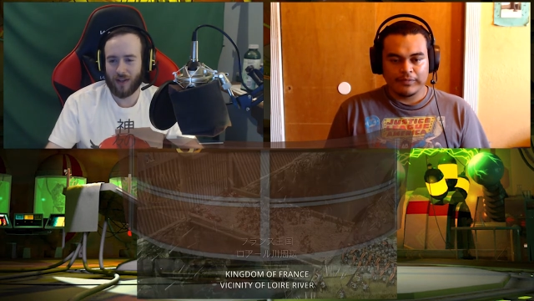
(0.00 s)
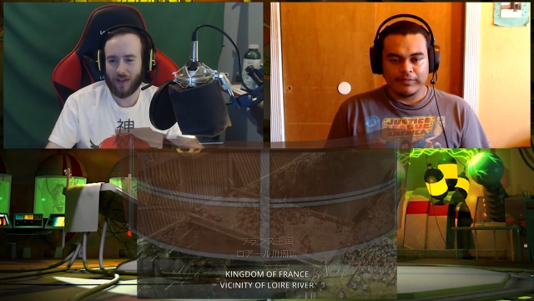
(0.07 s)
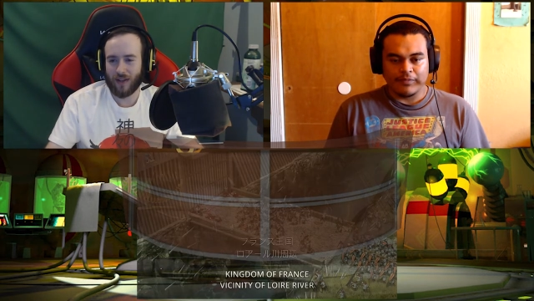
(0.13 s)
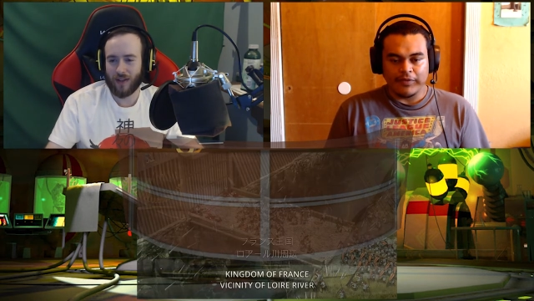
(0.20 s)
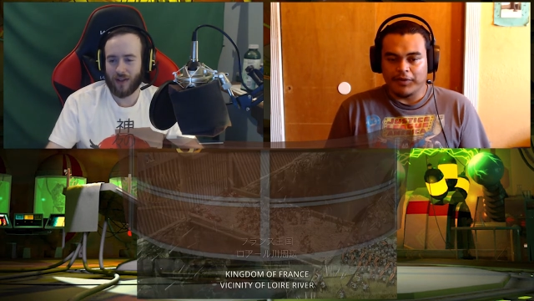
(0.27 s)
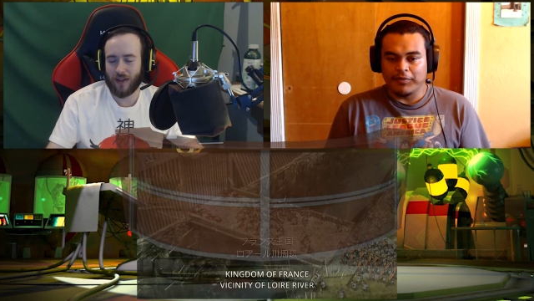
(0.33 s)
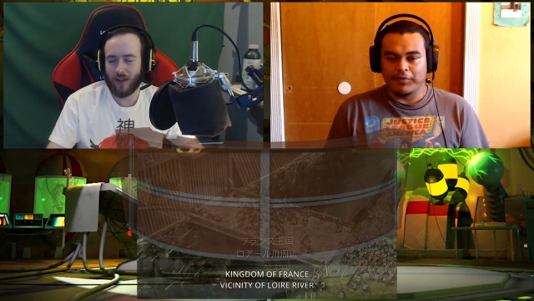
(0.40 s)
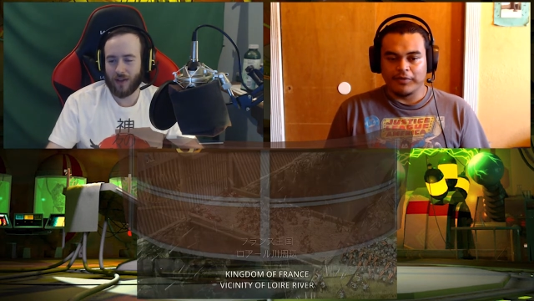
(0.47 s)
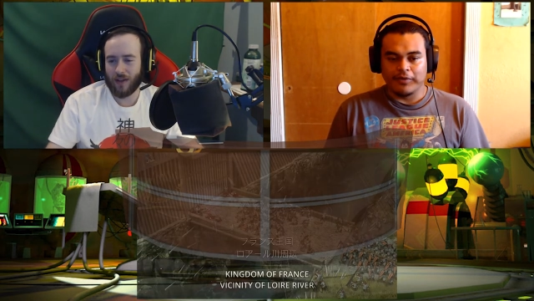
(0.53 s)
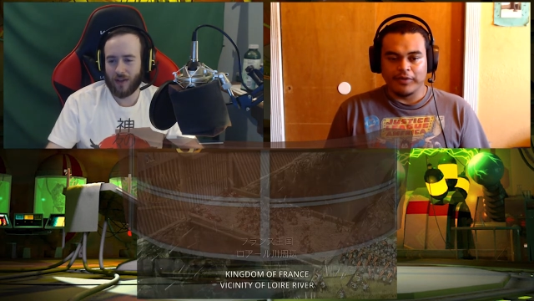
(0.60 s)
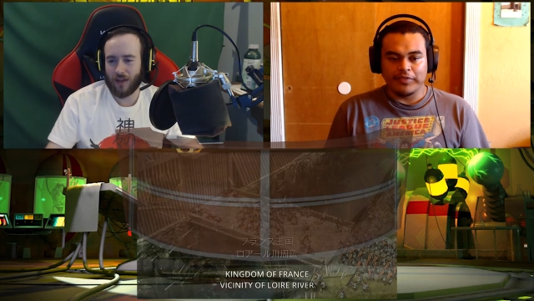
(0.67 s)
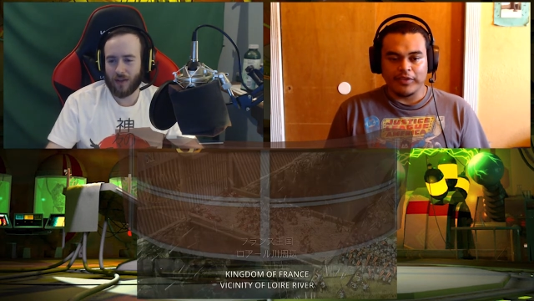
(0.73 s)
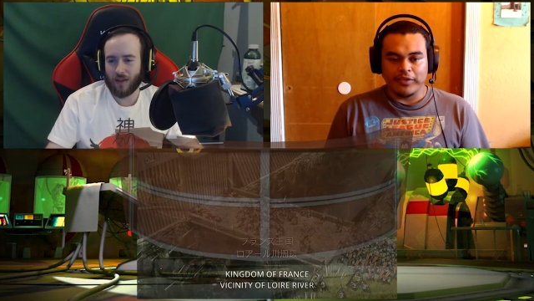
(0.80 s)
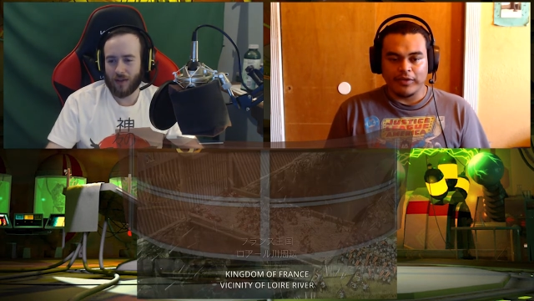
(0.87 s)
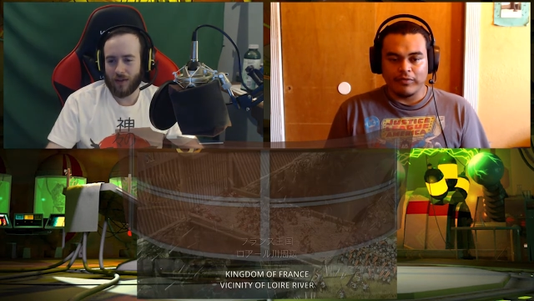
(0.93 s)
Speaker 1: I don't know. I thought
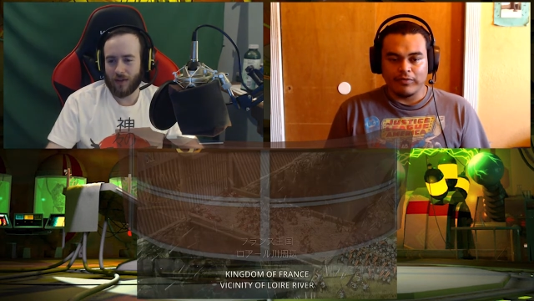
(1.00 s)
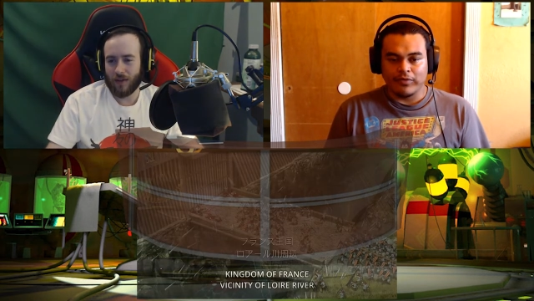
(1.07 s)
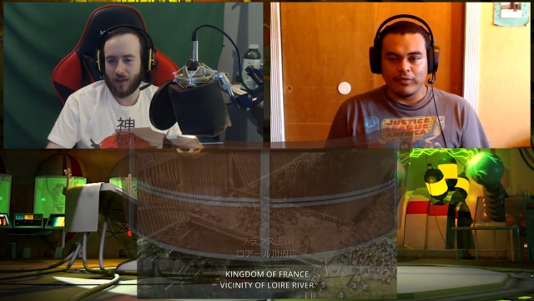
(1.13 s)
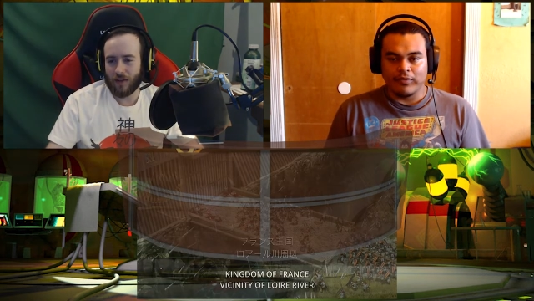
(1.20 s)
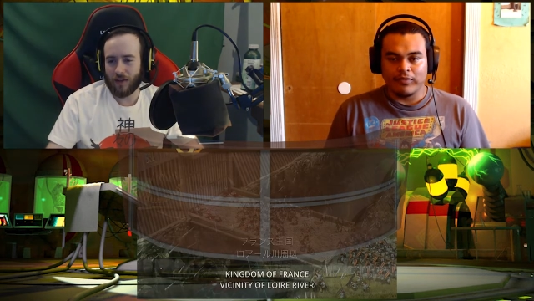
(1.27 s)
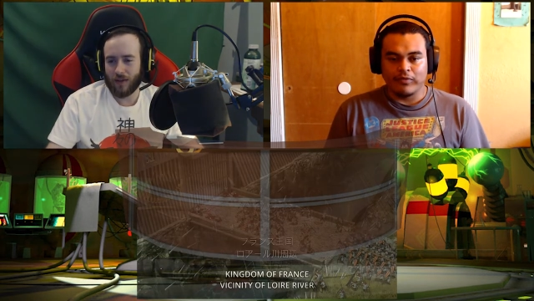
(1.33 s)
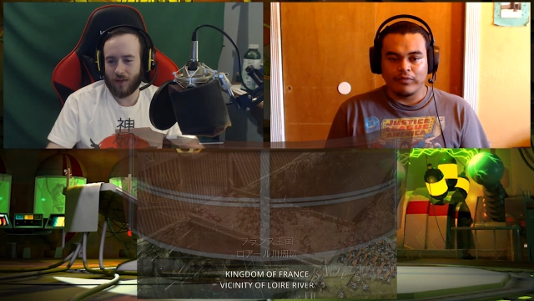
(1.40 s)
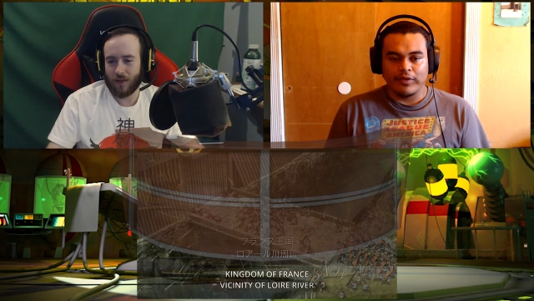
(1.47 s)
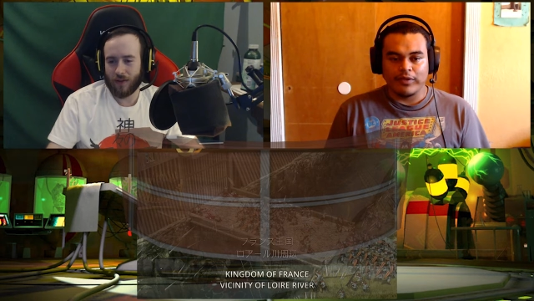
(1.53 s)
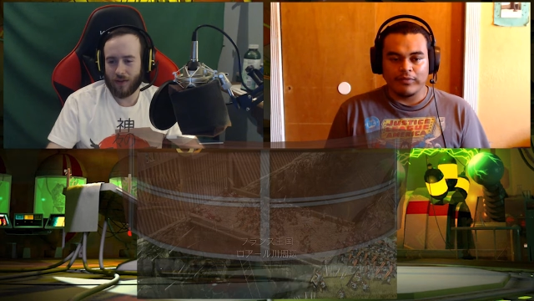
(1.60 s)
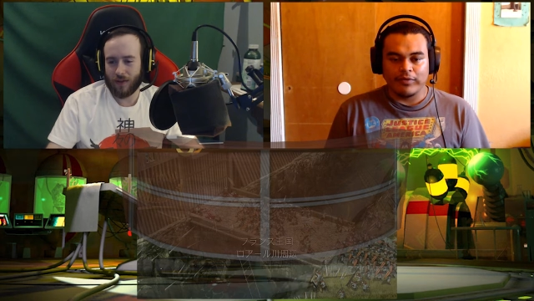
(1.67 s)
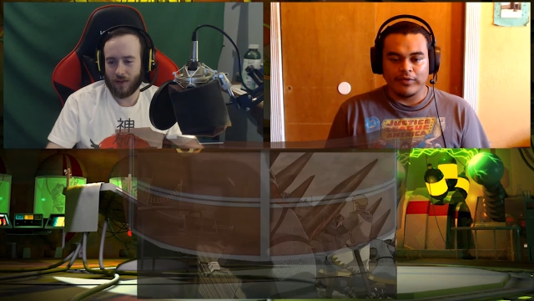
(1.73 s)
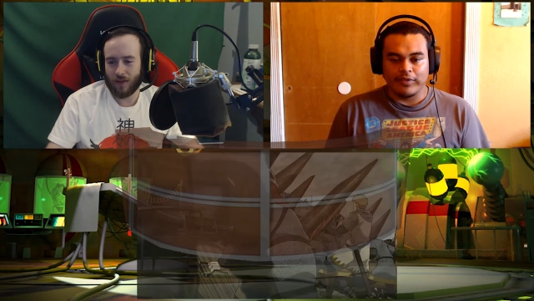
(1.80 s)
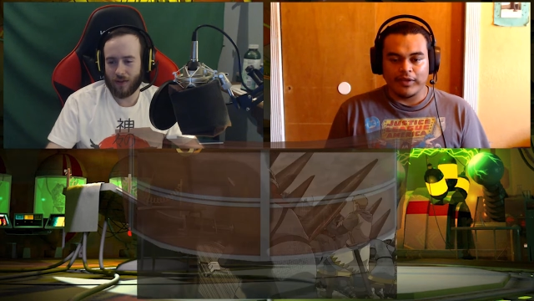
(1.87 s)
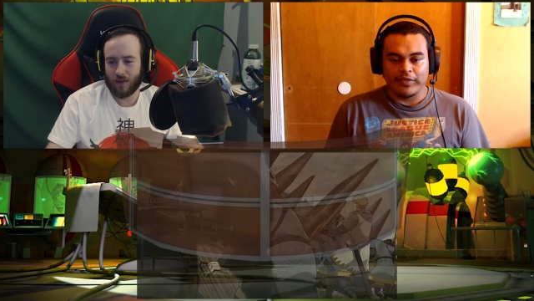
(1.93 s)
they always go to a place where
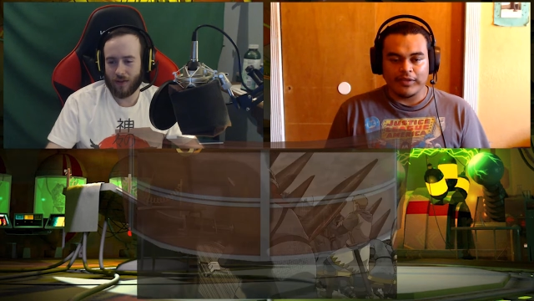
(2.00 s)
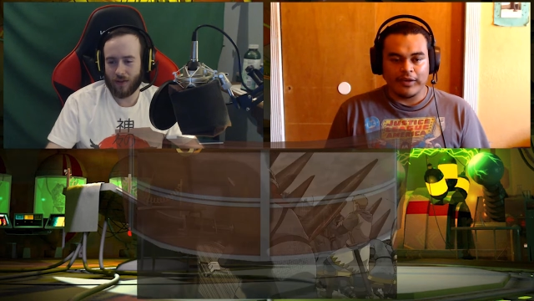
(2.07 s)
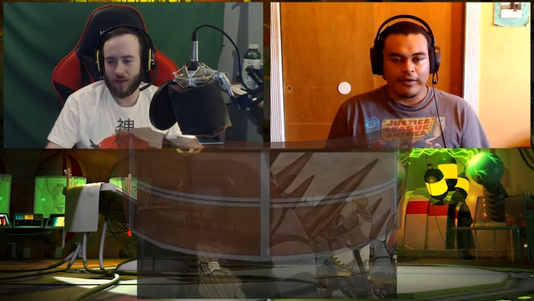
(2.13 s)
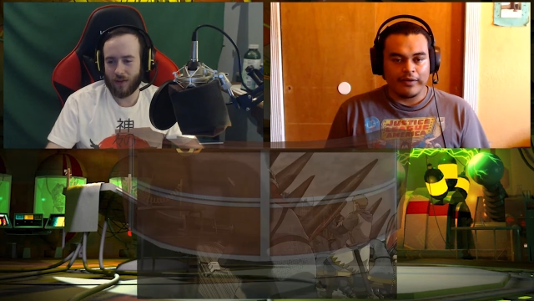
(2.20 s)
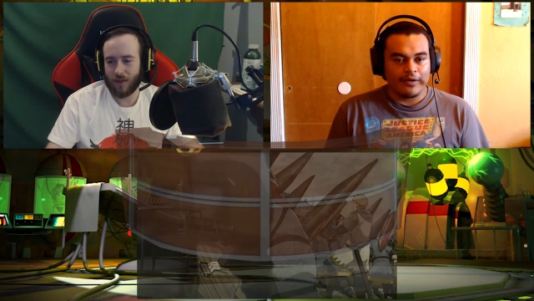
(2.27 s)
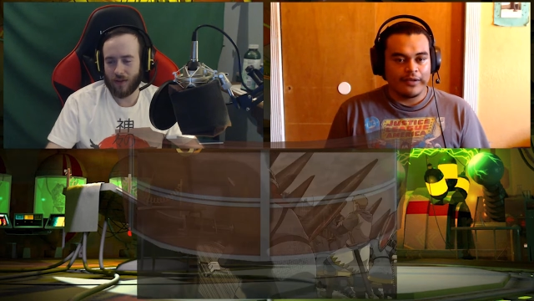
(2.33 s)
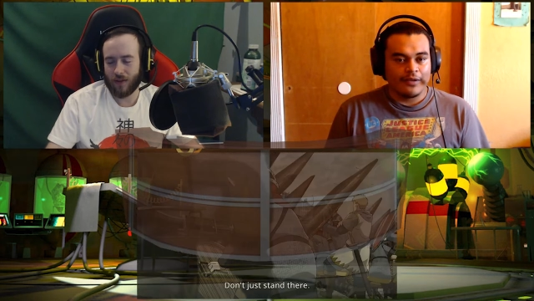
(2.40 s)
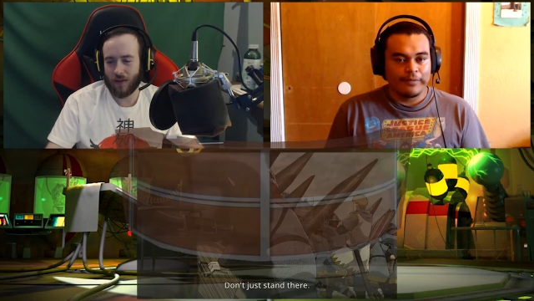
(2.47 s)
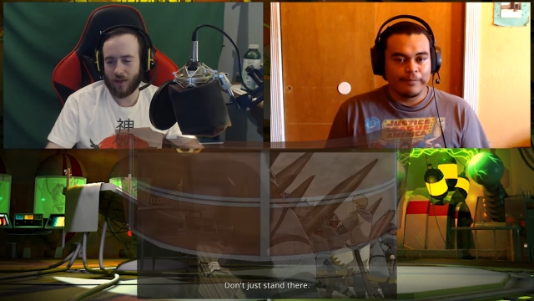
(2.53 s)
it's not that hot.